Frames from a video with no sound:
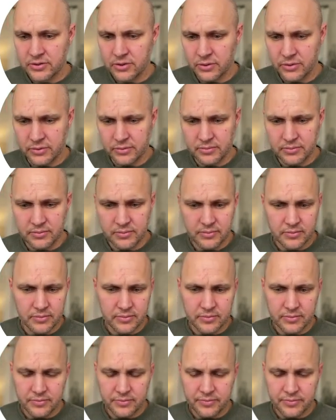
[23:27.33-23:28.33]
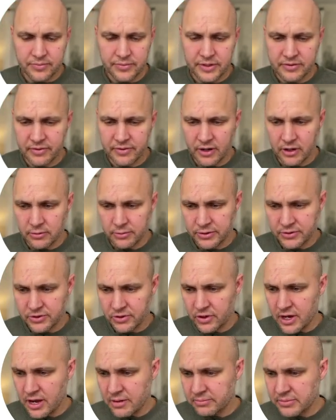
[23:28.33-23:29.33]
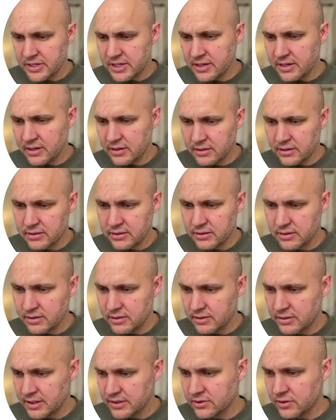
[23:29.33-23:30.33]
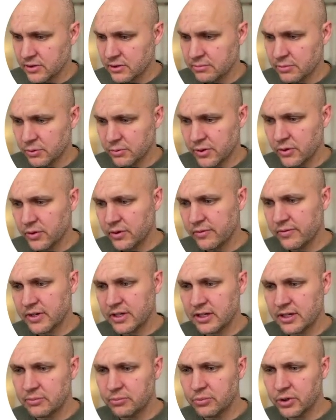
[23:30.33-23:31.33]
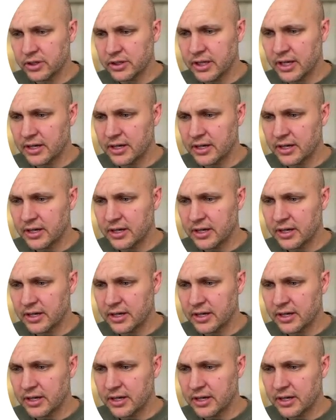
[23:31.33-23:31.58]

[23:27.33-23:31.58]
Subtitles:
So these variables are empty. That's good, but we don't even need to bring